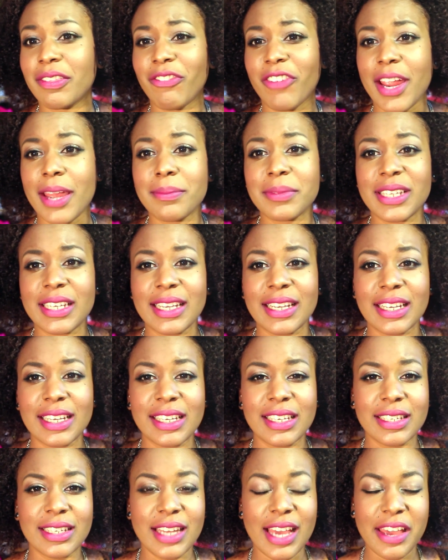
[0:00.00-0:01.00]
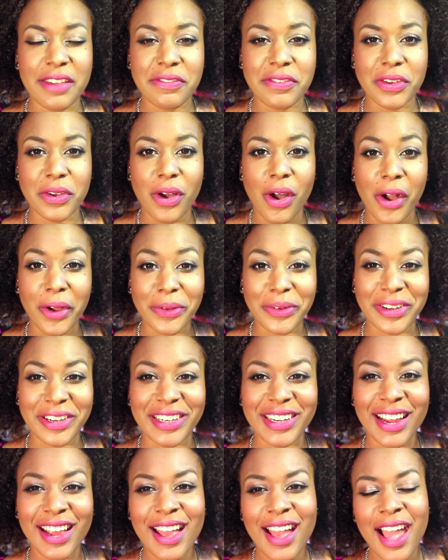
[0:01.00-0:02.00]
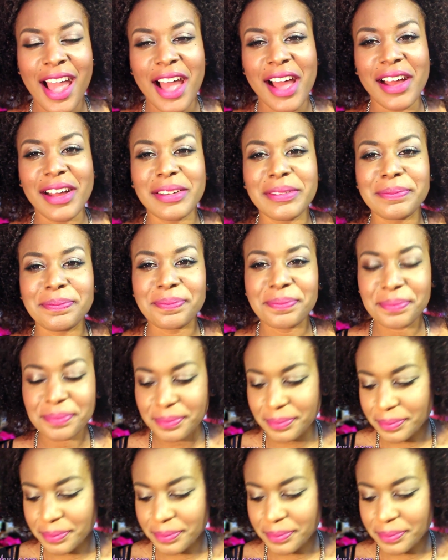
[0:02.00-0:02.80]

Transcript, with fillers: rambling and I feel awkward um